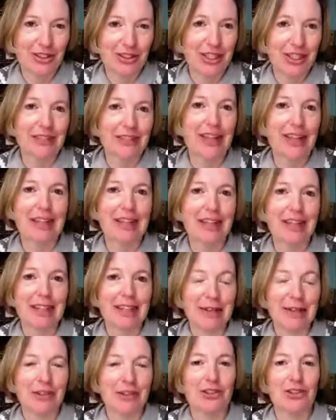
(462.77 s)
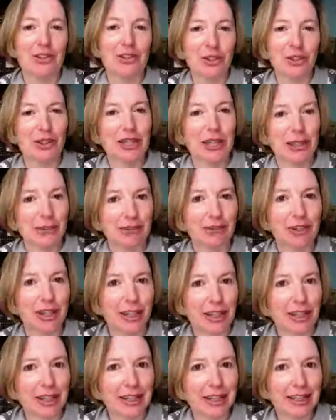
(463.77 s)
And that leads to the and
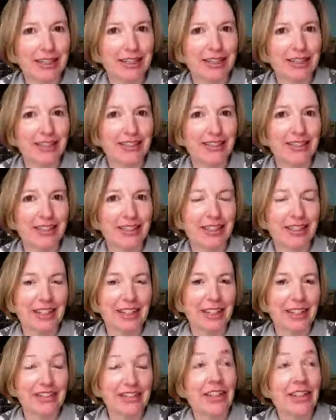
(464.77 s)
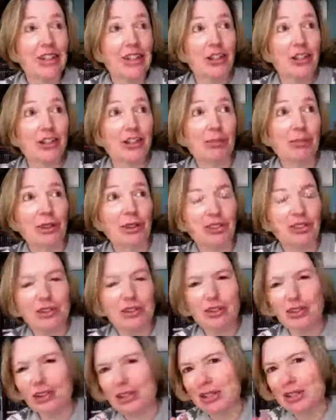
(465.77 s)
finally. It's an interesting book because it's
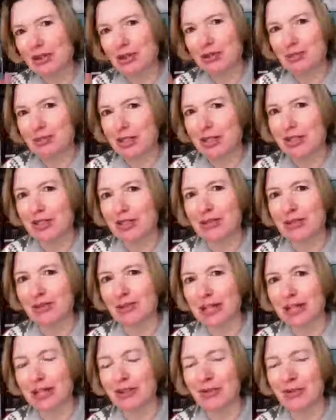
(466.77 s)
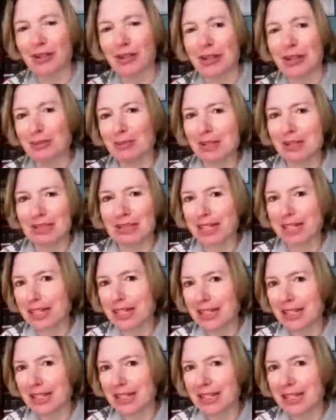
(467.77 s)
got this sort of bittersweet,
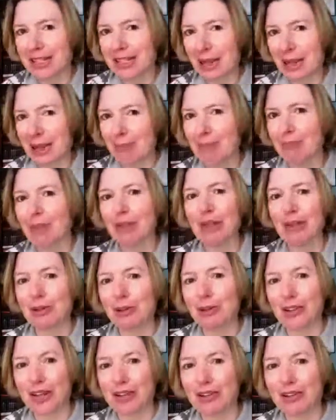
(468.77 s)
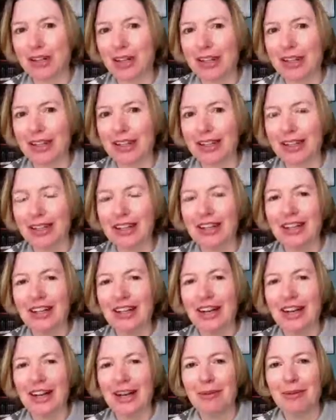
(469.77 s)
famously ambiguous ending.
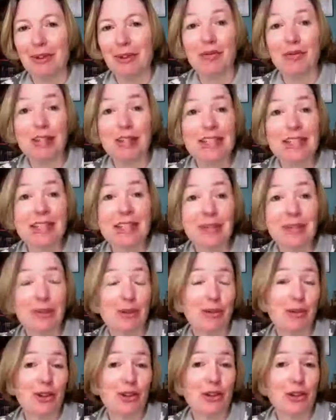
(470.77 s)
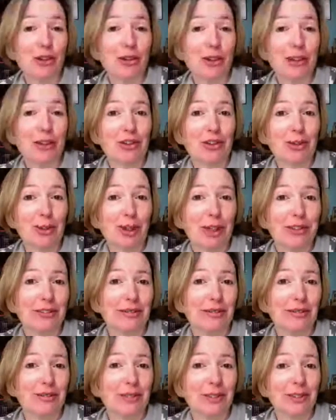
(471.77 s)
Do read it if you've not got round to it,
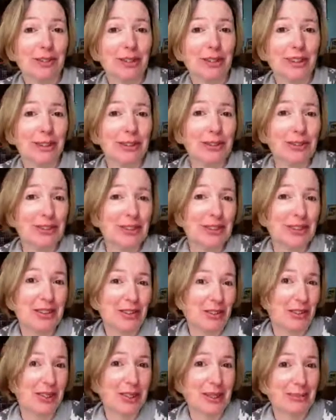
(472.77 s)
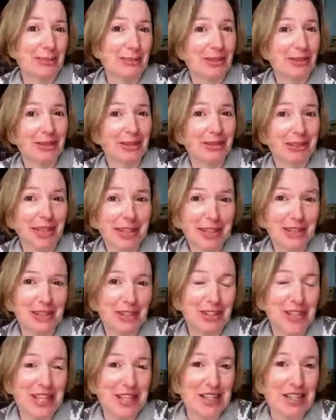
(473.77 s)
and this is time to get your
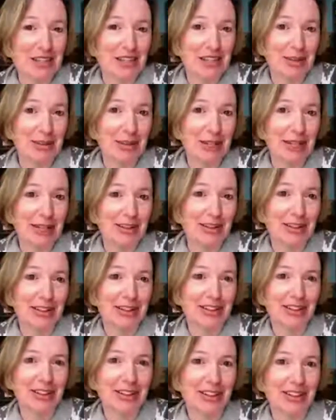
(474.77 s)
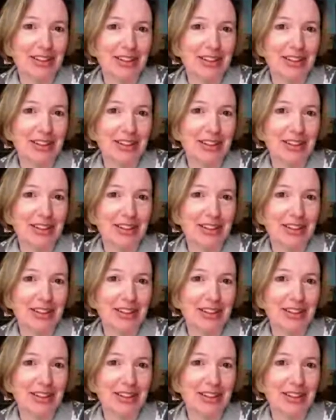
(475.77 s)
teeth into some classics.